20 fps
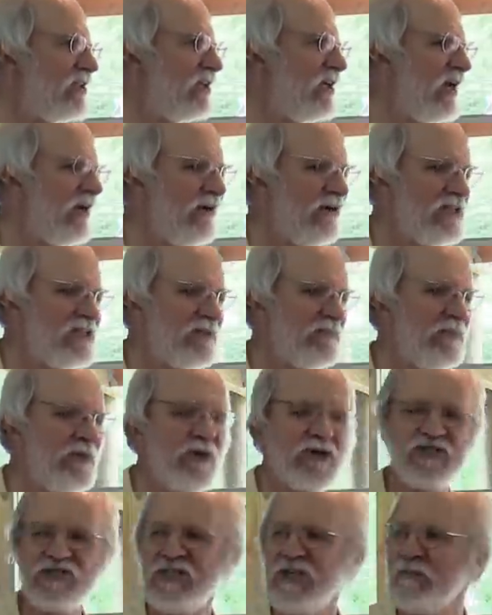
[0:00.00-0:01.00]
and carrots and
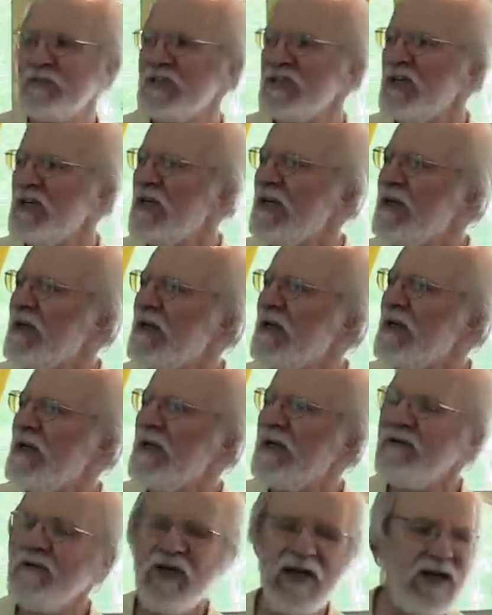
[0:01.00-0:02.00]
parsnips.
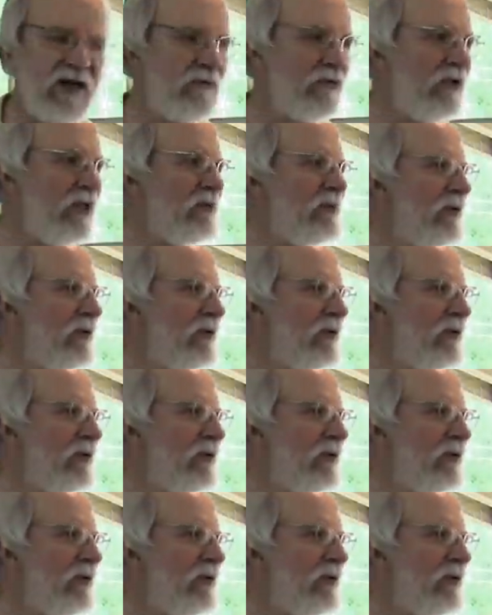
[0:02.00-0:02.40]
They can really